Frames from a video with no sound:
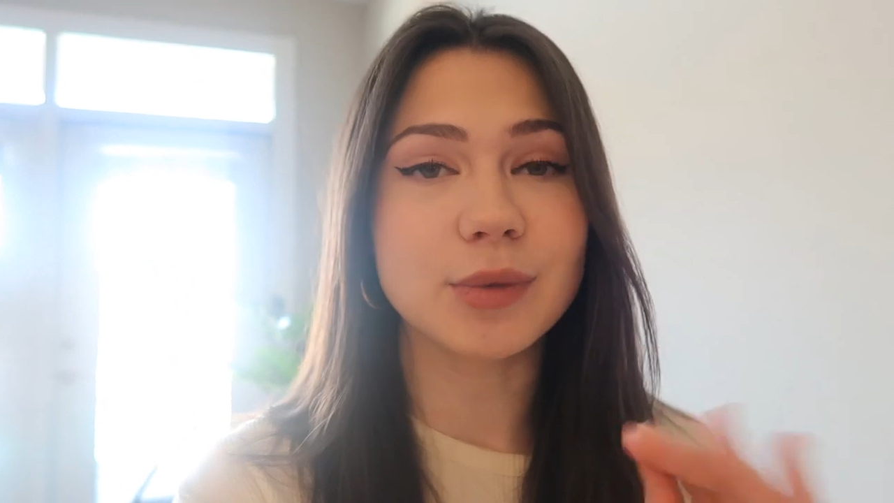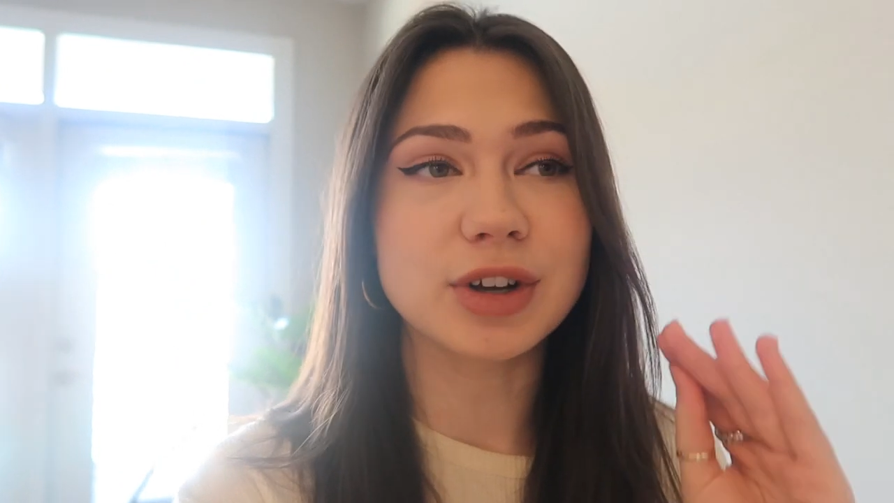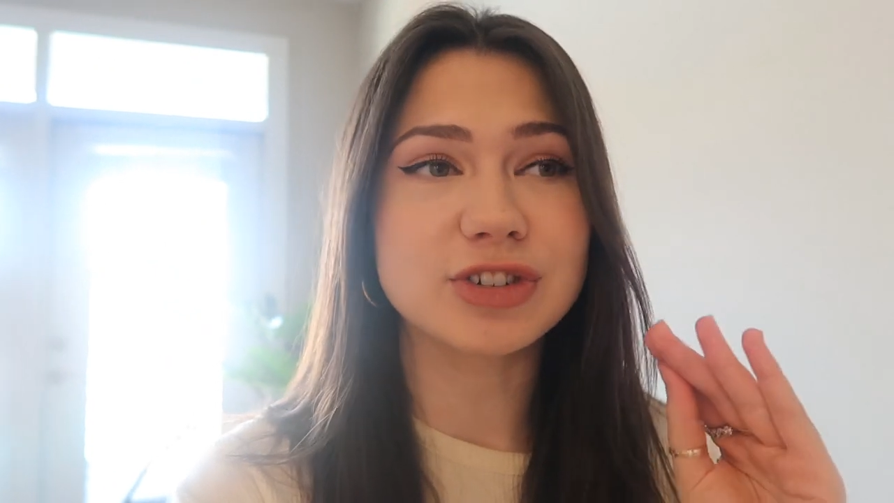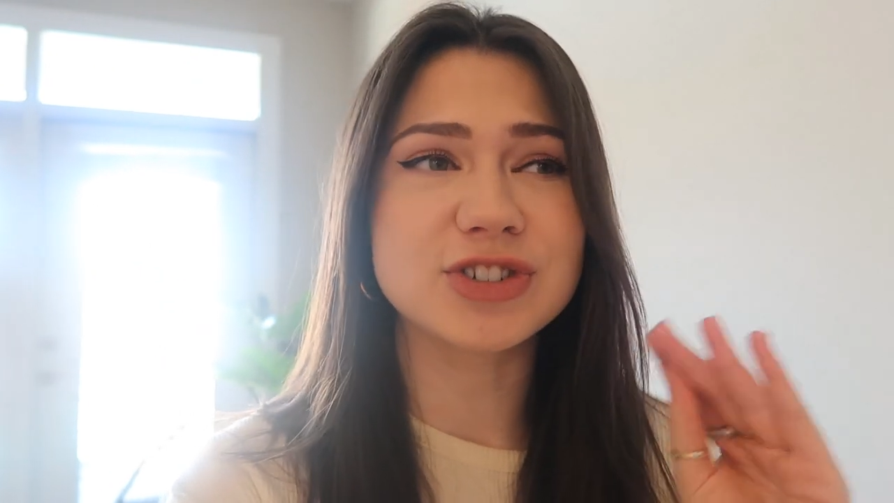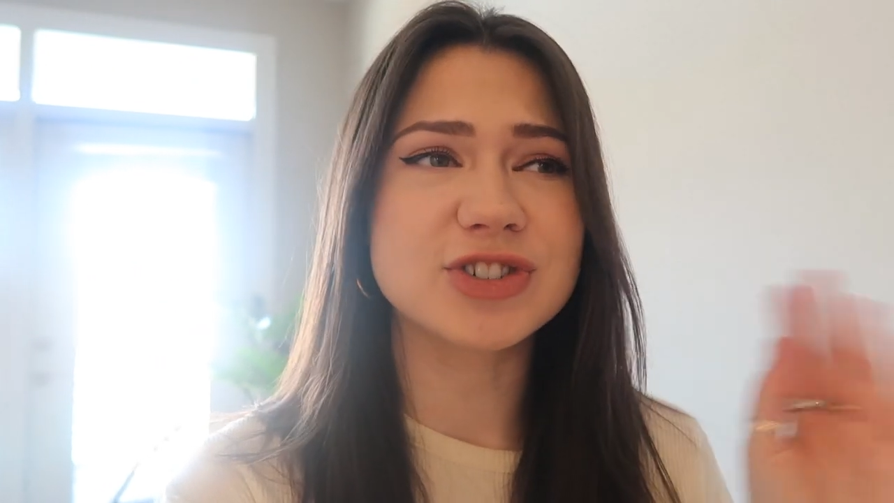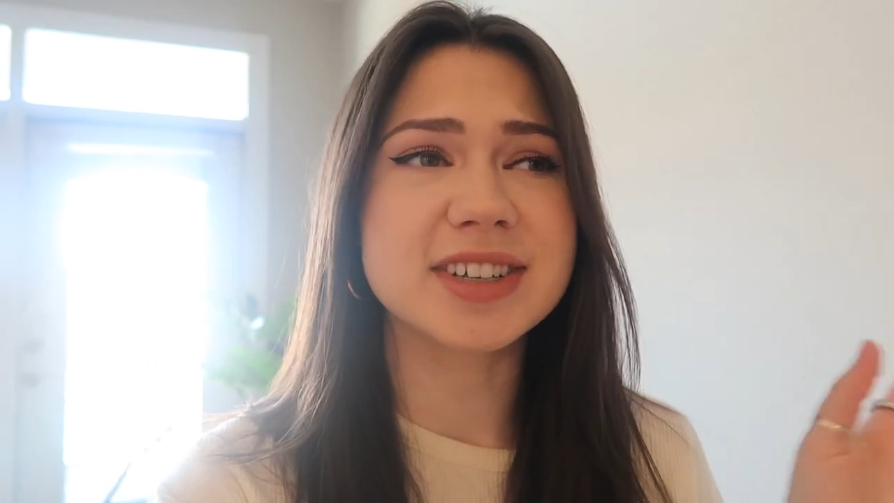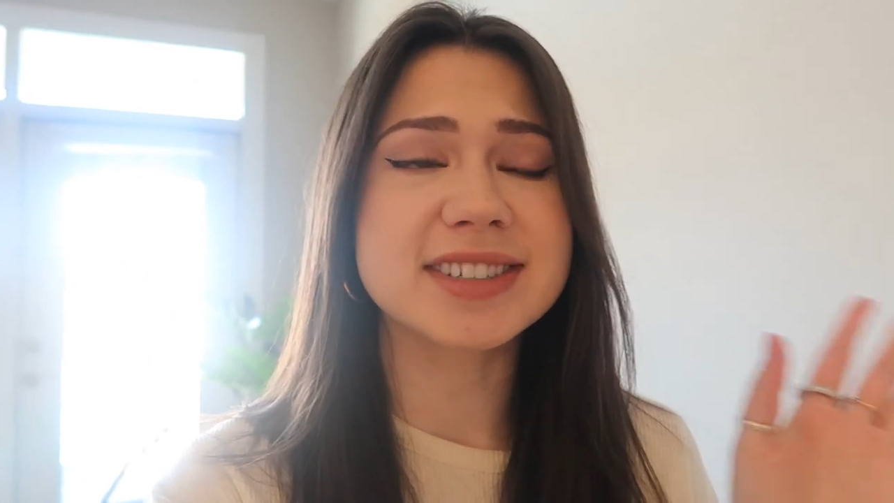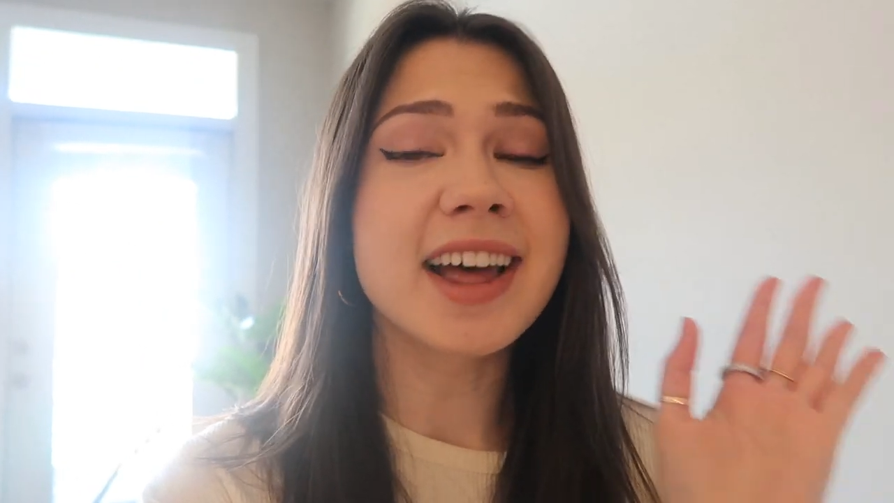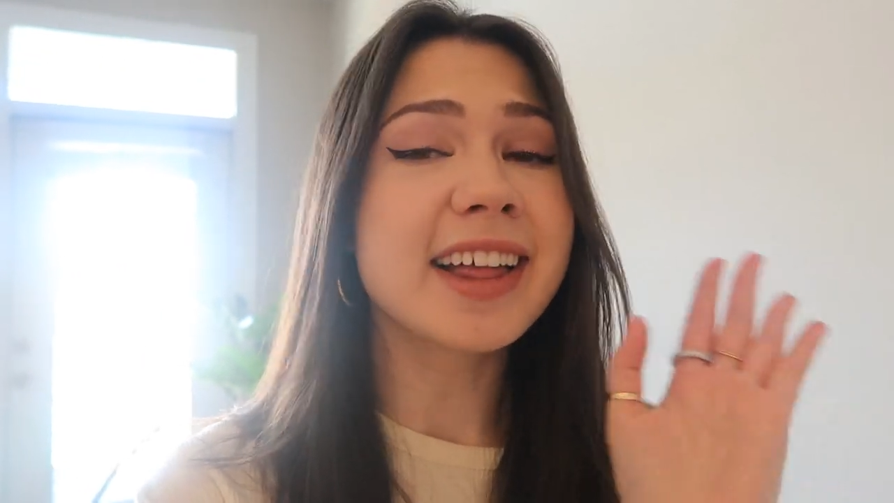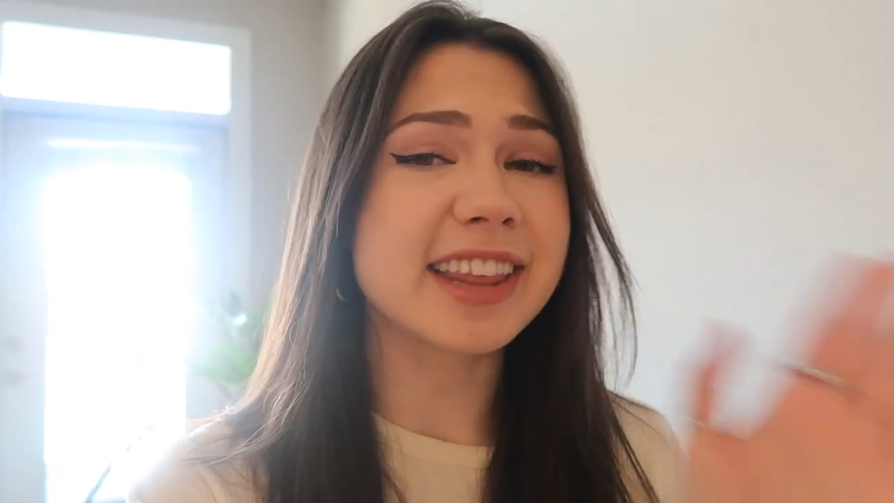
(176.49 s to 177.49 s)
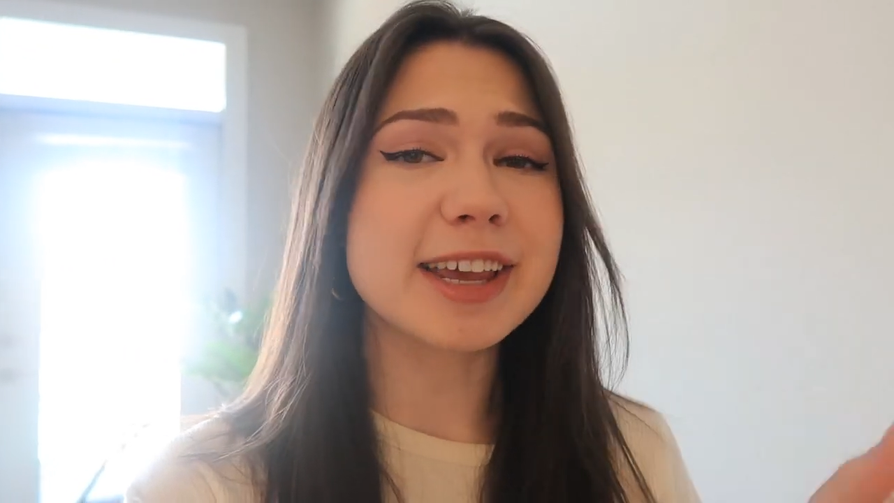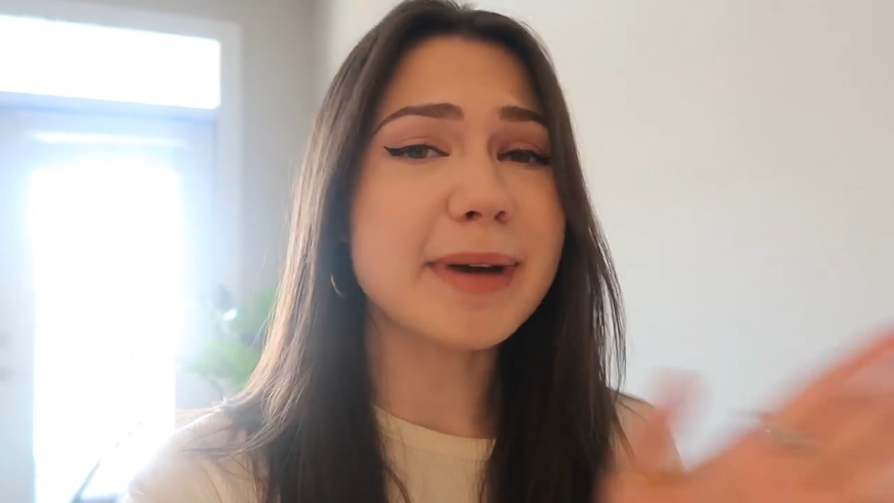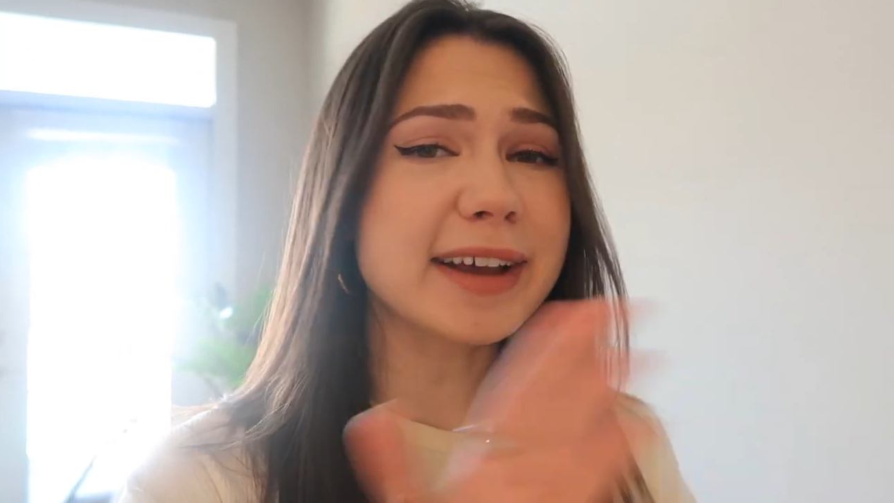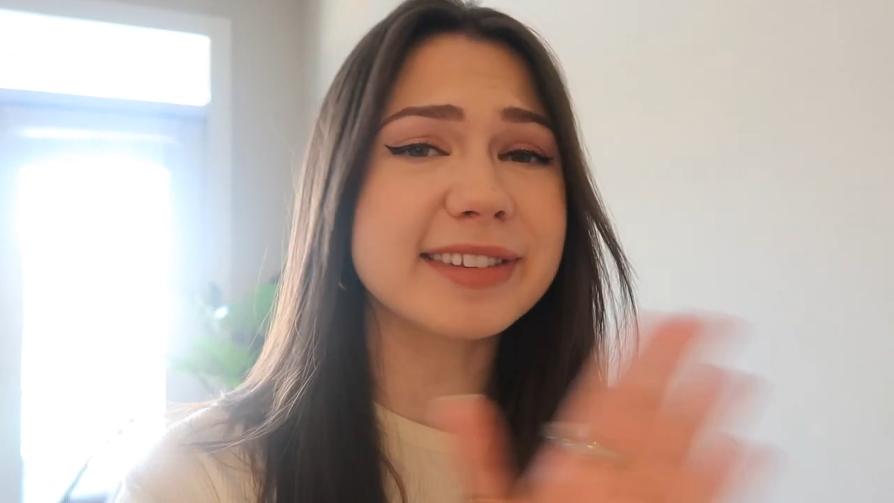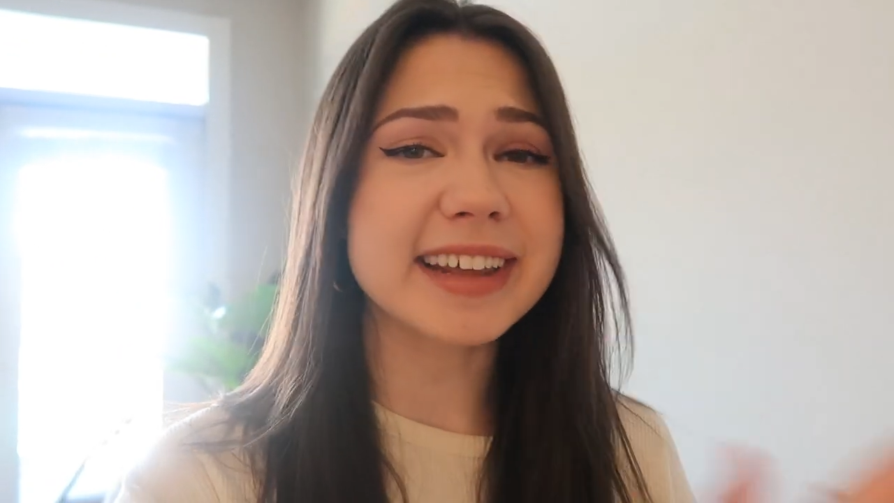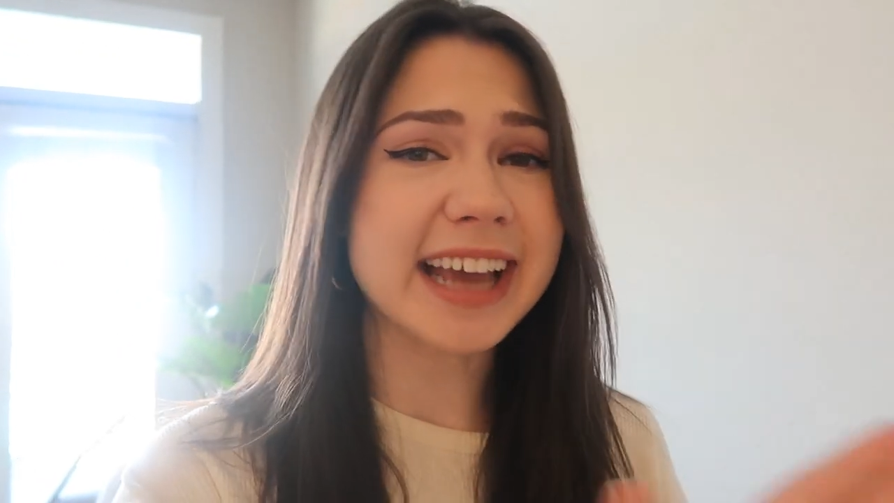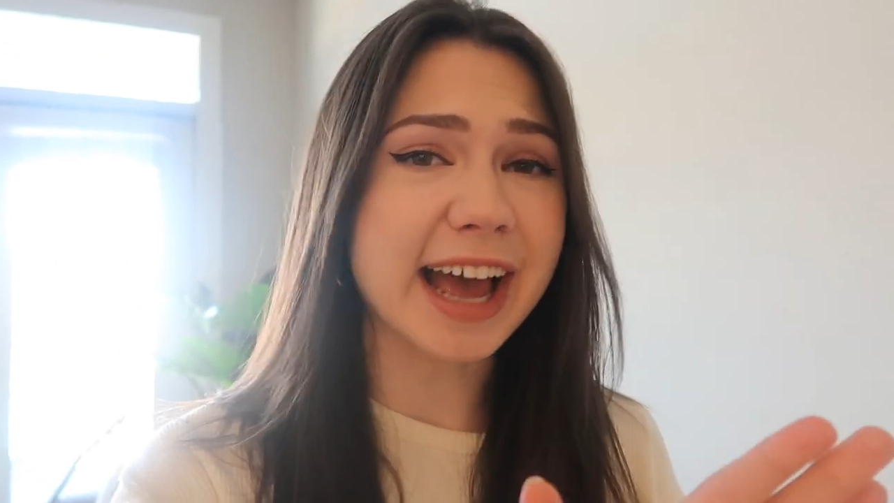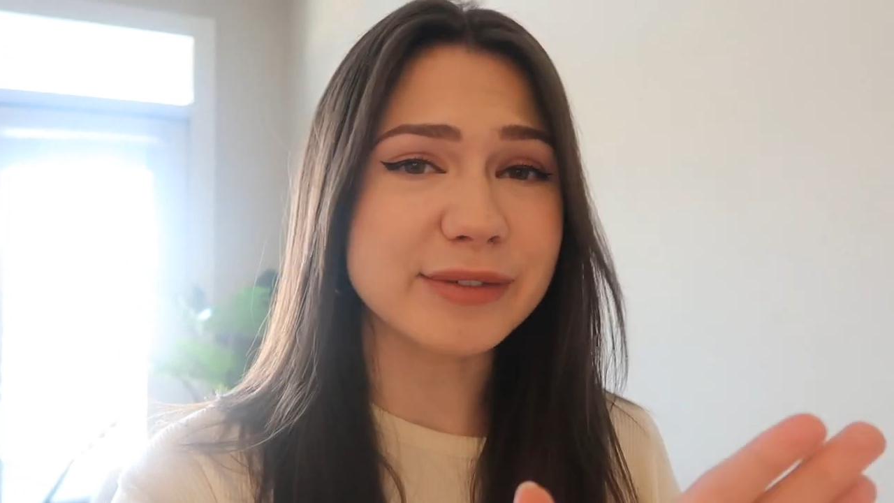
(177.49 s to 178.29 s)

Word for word: which is just the best thing